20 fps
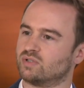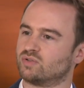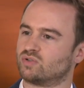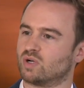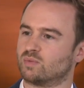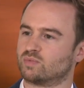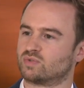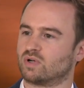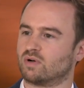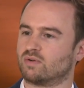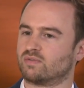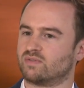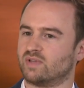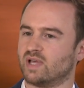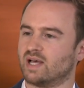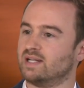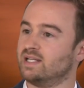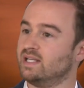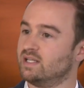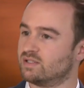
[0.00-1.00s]
in terms of
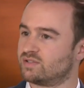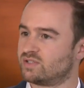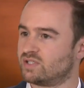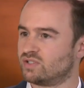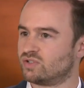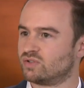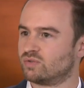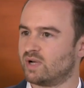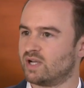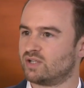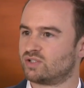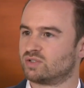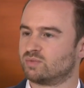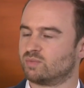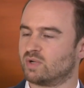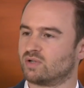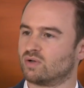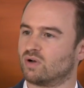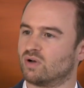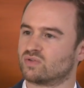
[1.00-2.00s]
their legal situation,
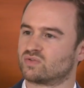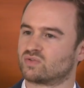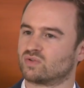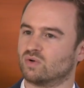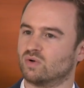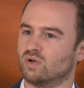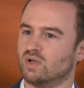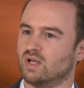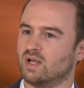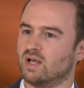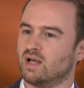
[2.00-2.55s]
but also